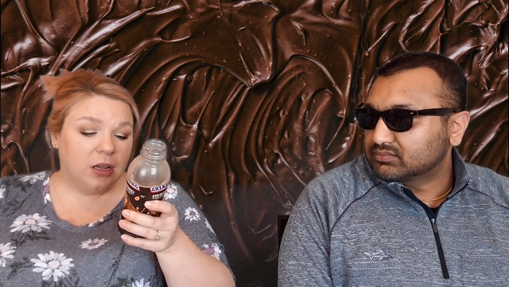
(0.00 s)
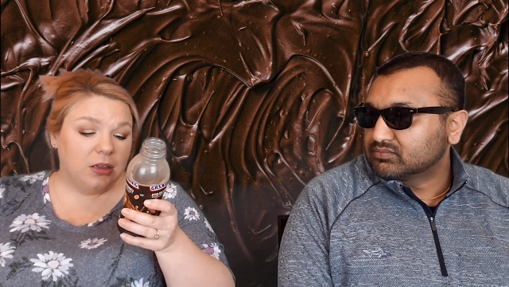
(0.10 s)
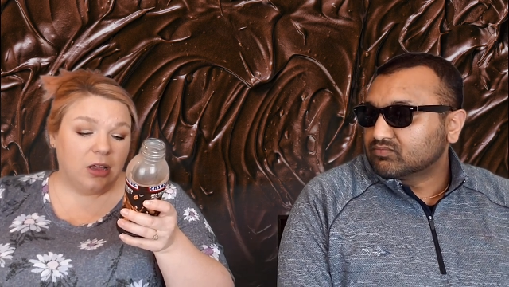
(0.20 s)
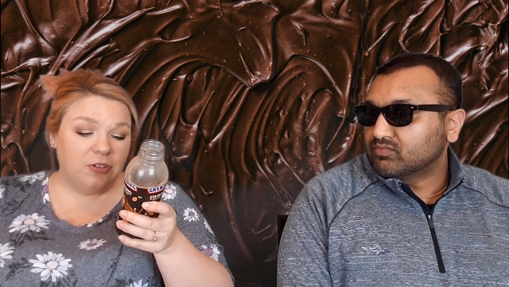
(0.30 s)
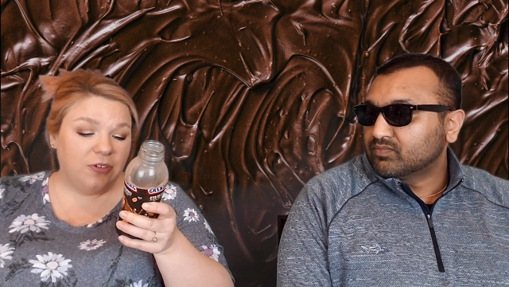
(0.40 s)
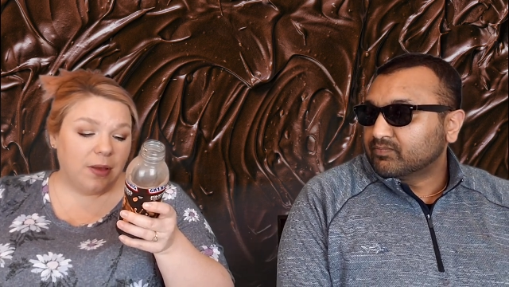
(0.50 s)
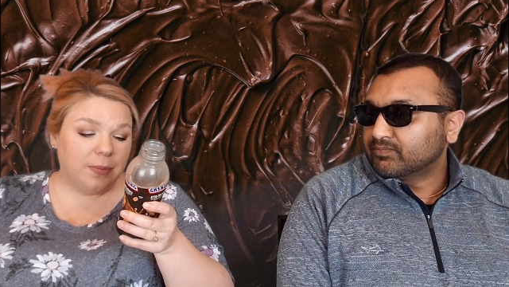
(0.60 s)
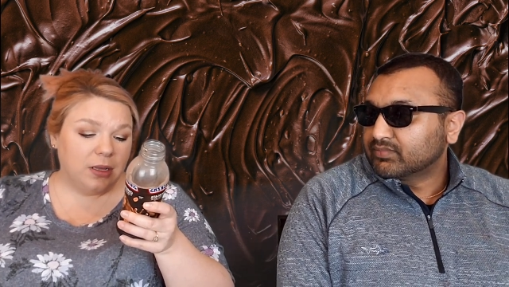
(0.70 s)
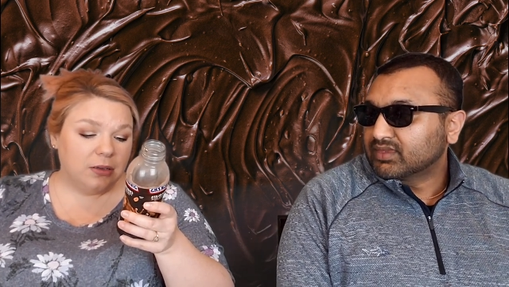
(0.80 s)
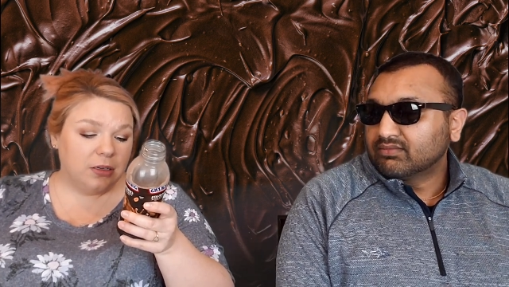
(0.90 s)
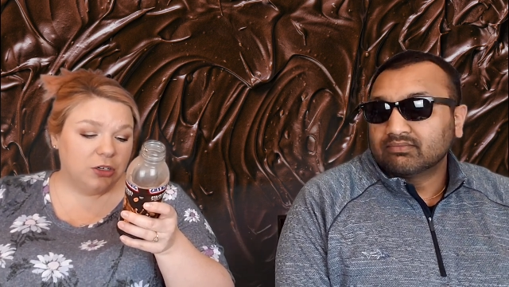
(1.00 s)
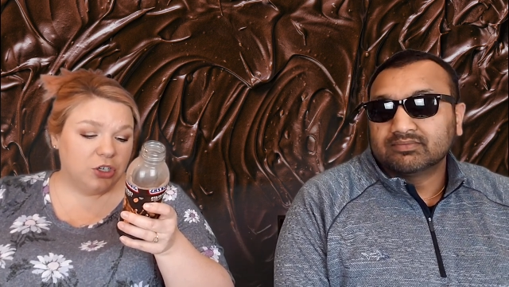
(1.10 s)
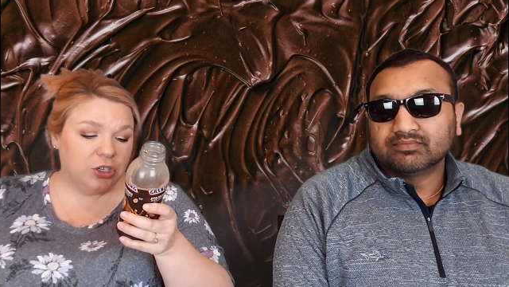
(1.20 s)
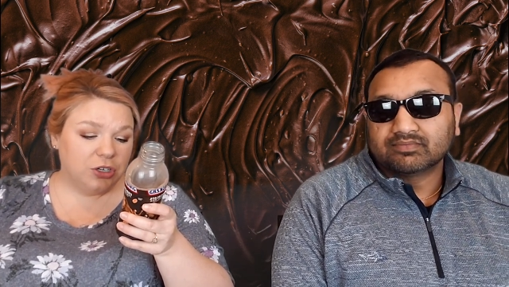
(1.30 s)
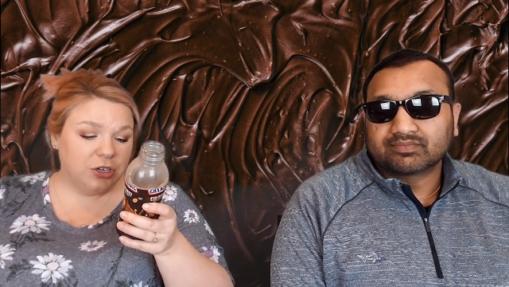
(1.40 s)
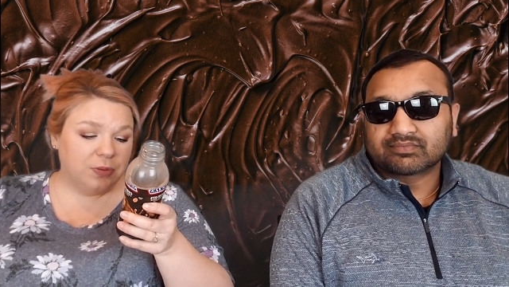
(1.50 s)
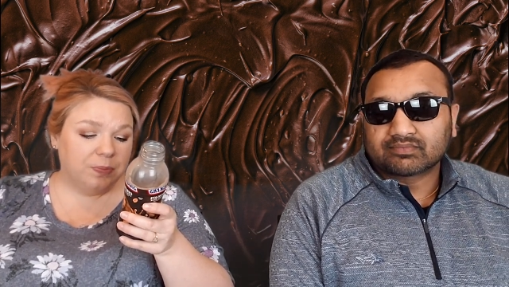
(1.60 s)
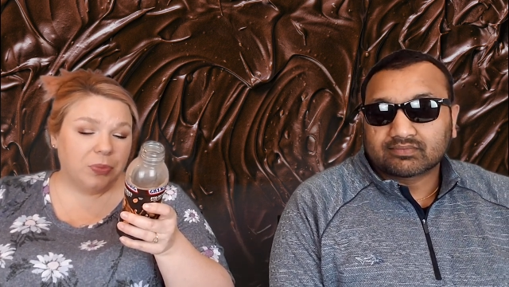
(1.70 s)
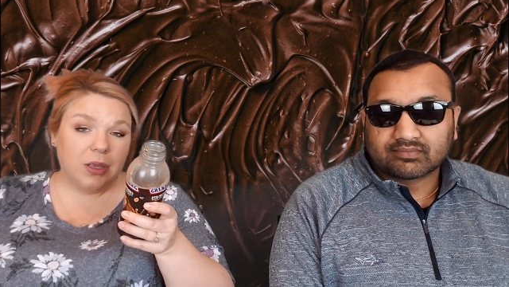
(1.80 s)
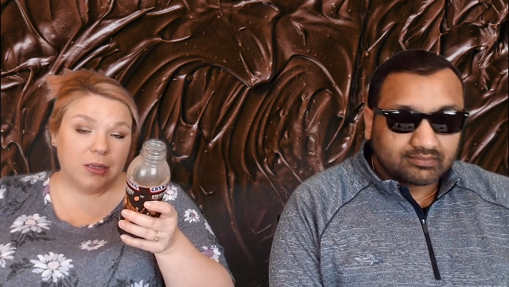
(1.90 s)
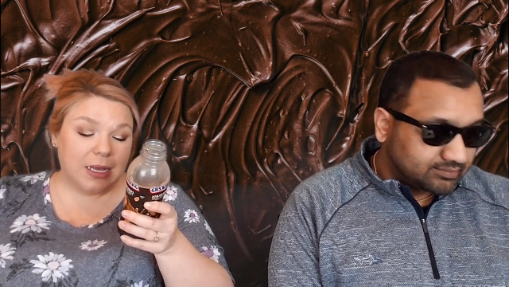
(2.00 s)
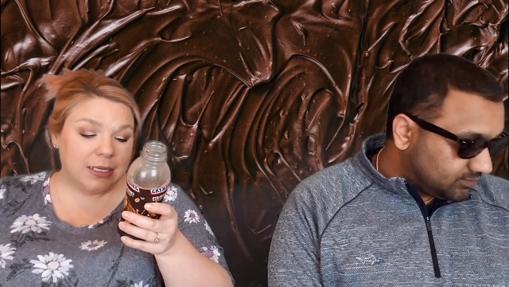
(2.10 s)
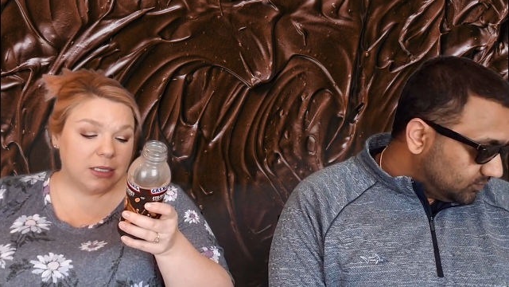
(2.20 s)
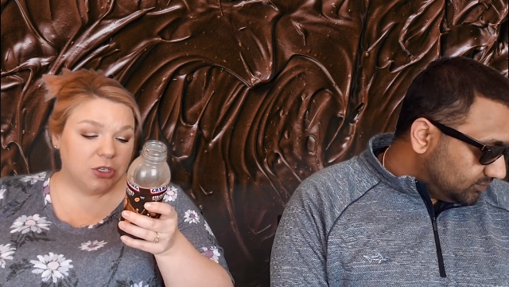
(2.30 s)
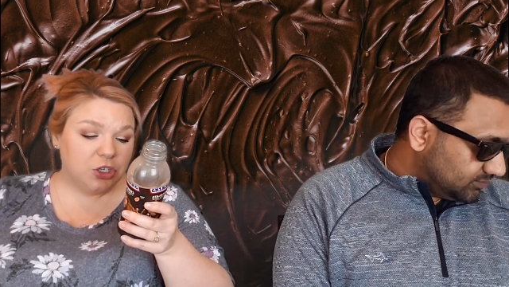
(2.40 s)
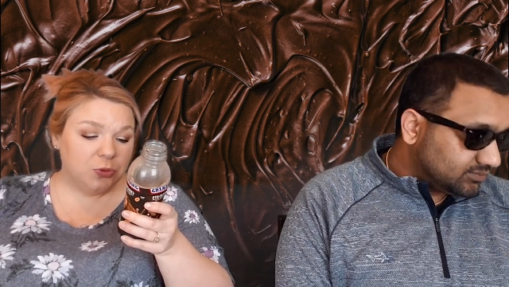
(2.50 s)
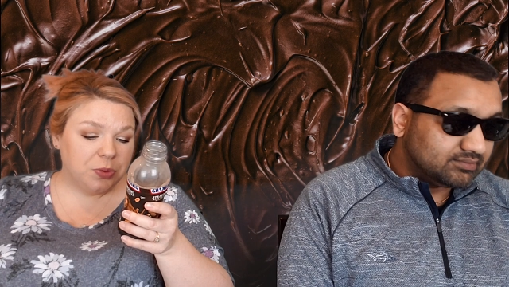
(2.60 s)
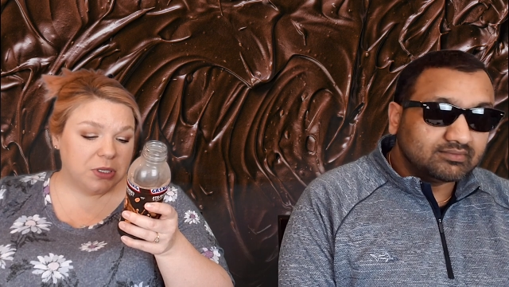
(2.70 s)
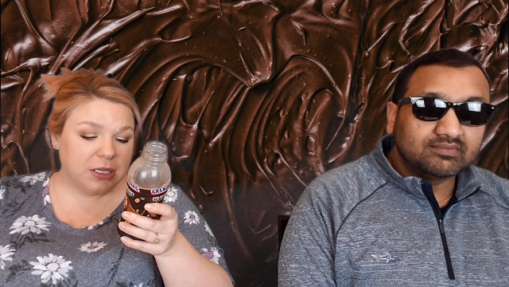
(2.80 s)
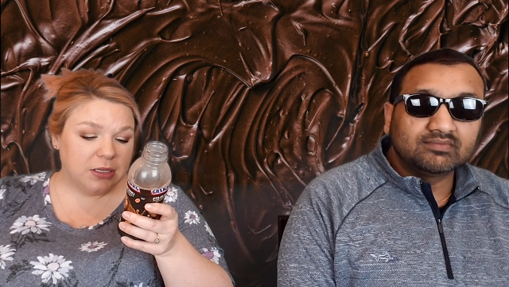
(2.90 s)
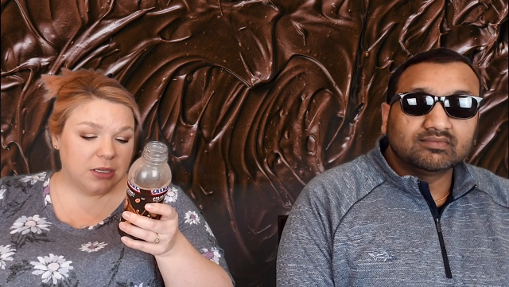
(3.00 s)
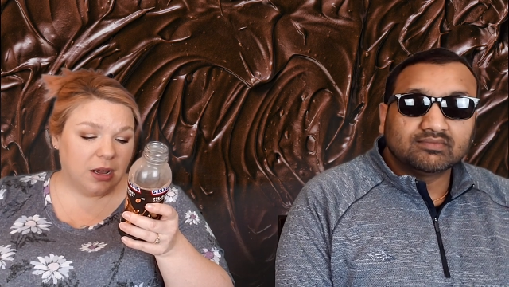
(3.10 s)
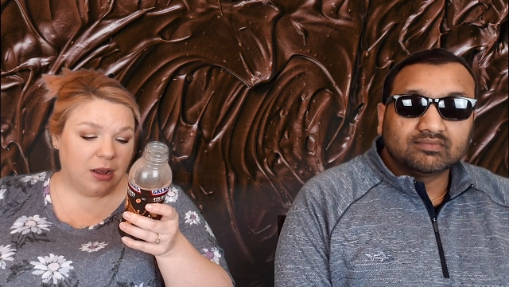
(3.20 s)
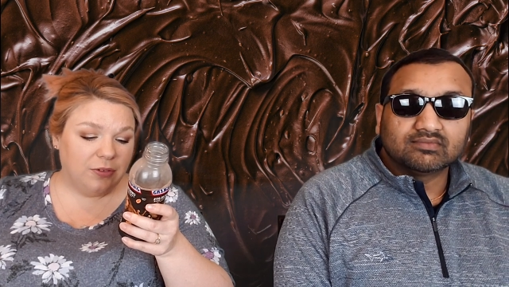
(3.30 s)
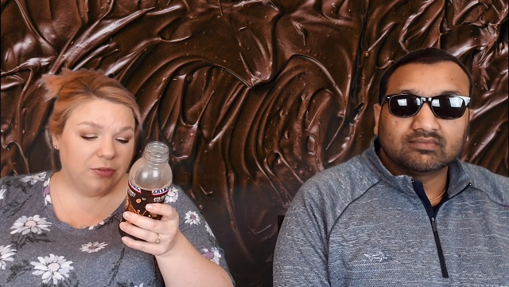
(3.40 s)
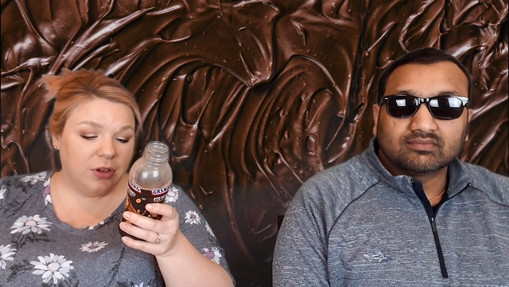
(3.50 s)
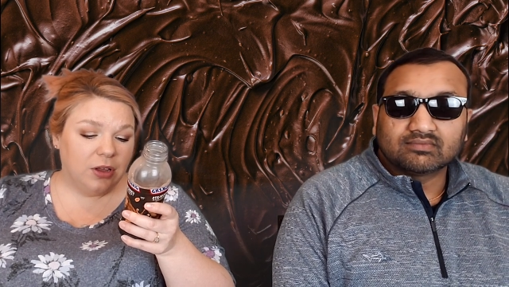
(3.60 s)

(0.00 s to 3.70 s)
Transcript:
Speaker 1: Low-fat milk, sugar, less than 2% of...